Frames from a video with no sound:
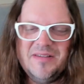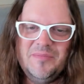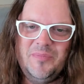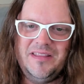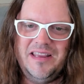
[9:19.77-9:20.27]

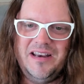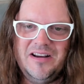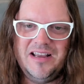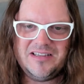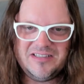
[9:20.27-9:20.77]
But they
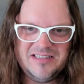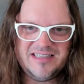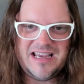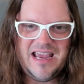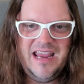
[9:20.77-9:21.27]
don't actually
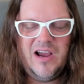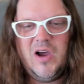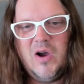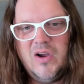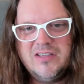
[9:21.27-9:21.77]
say,
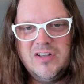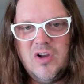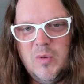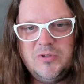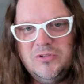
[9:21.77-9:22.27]
oh, it's an
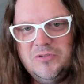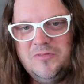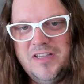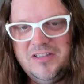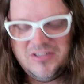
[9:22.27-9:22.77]
optional
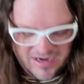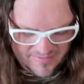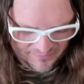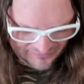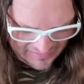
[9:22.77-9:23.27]
feature.
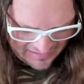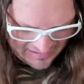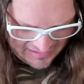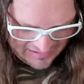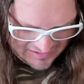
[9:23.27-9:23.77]

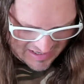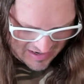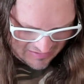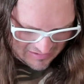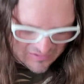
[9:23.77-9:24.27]

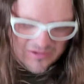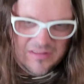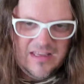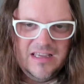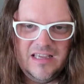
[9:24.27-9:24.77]
So the good
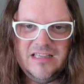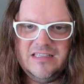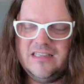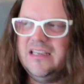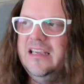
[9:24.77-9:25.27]
thing
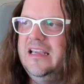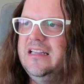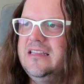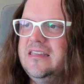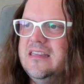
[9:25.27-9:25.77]
is
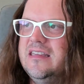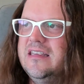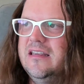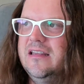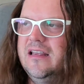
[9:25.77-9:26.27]
it's
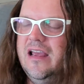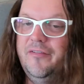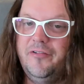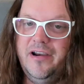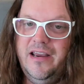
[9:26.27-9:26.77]
a
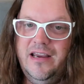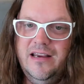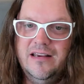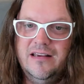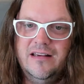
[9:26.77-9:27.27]
free
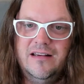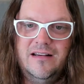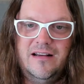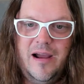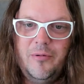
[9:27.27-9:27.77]

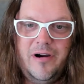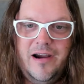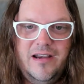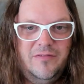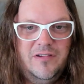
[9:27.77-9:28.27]

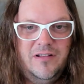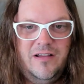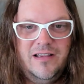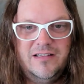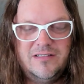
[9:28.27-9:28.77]
upgrade, if you
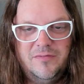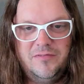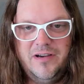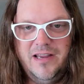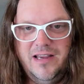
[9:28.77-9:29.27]
like. It's a
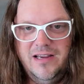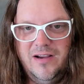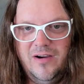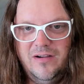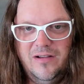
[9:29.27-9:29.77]
free
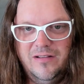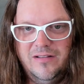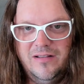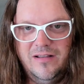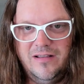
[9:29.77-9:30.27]

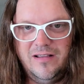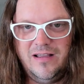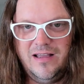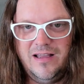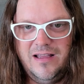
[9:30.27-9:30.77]

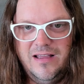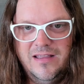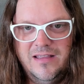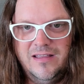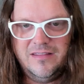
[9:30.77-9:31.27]

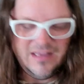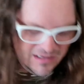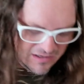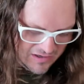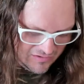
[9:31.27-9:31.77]
thing
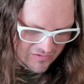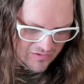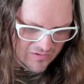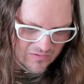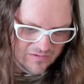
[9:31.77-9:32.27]
you can
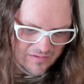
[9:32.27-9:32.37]
do.